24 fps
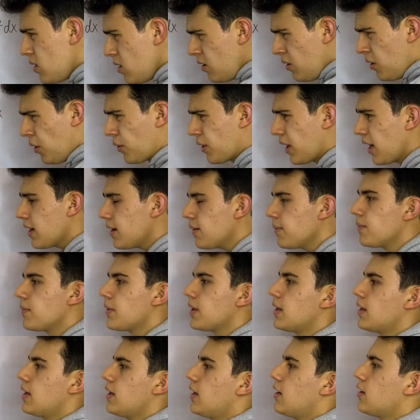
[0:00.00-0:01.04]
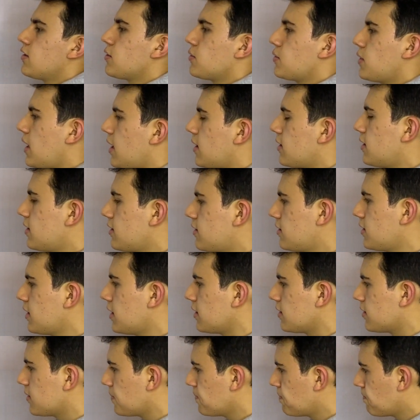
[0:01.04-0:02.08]
okay? So yeah, that's
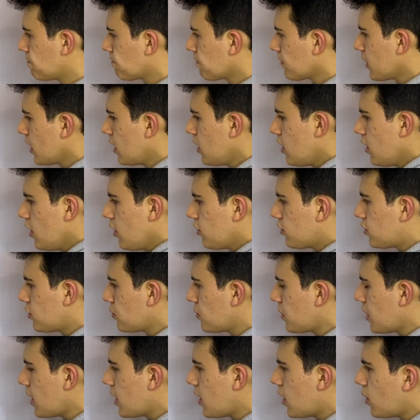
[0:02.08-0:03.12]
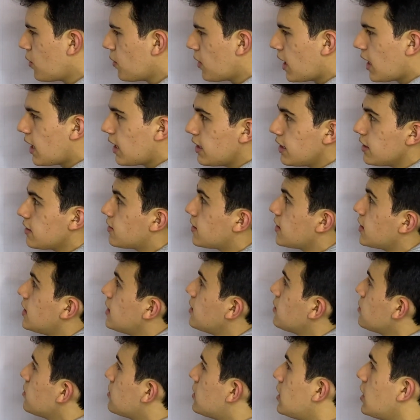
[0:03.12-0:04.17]
nice. So now let's
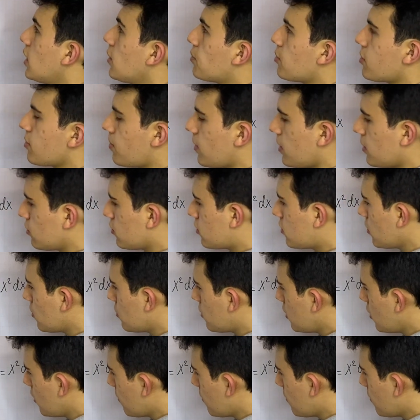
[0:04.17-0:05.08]
see the upper bound. So the